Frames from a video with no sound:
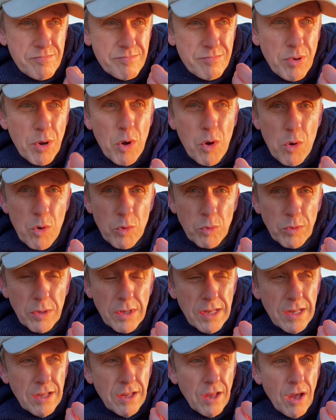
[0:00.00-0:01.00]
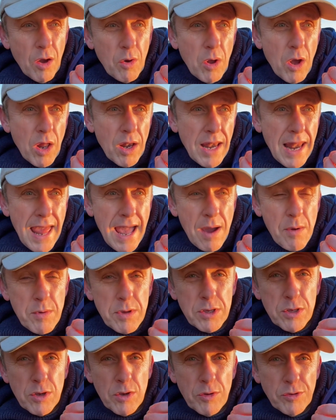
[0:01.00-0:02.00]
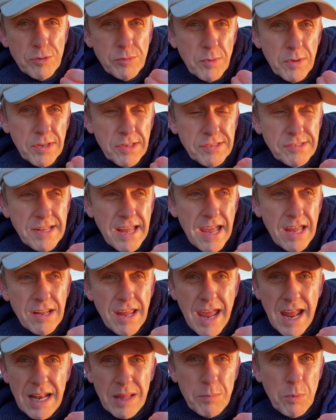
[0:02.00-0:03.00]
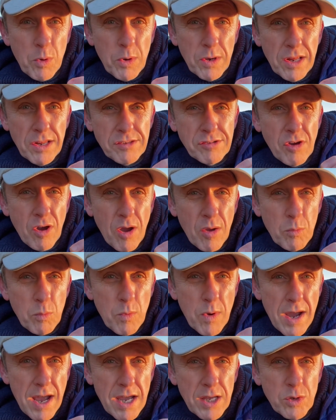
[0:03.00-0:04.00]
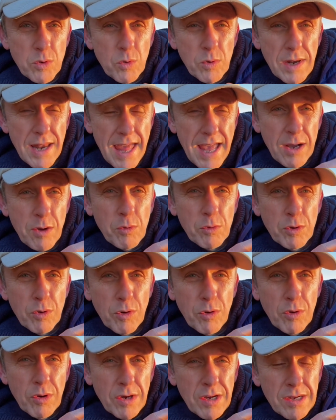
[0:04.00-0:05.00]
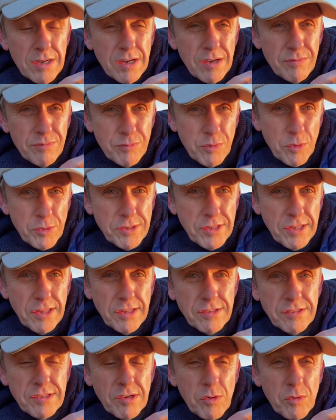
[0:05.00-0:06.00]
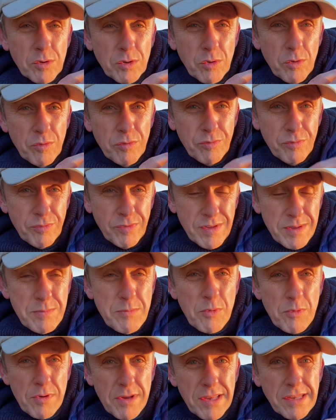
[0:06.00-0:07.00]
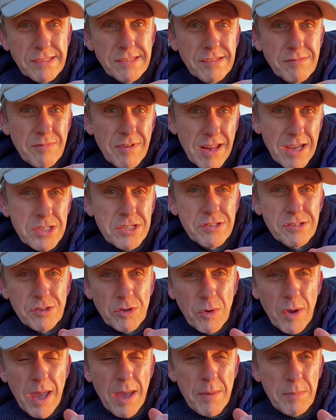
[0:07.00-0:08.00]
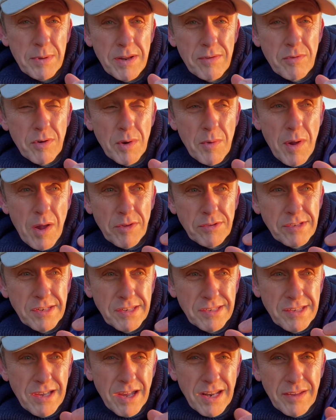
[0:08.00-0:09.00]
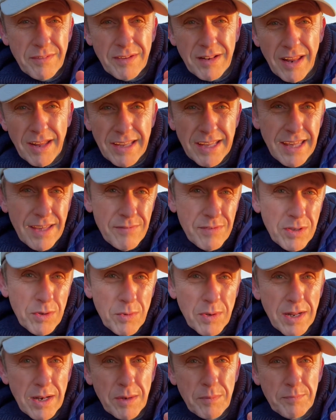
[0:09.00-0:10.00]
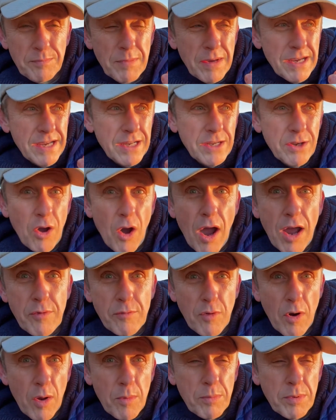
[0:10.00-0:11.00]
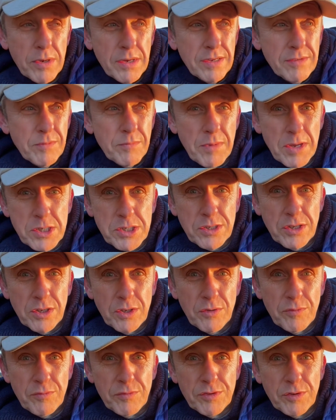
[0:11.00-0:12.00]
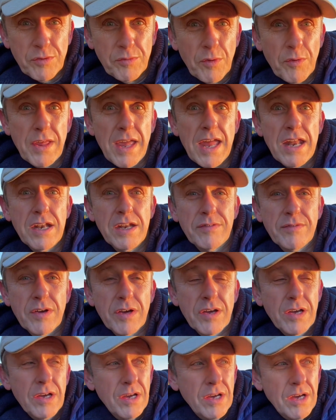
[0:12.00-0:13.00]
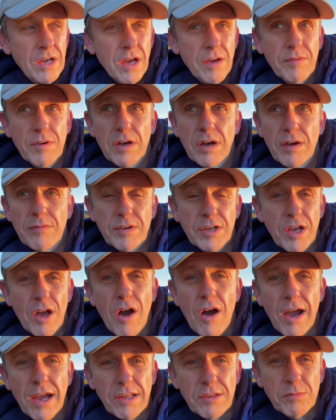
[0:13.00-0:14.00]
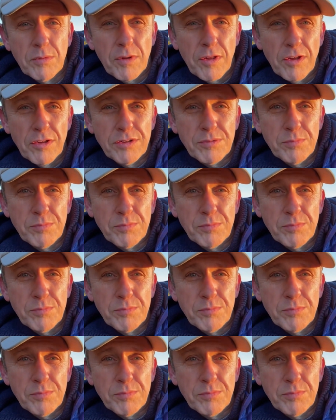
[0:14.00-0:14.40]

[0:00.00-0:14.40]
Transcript: pull, allowing you to understand at any point in time where your leg or your foot is or your femur is in relation to your hip and everywhere else. And it's kind of like giving you a little guide rope. Imagine that you've sort of on the end of a kite, one of those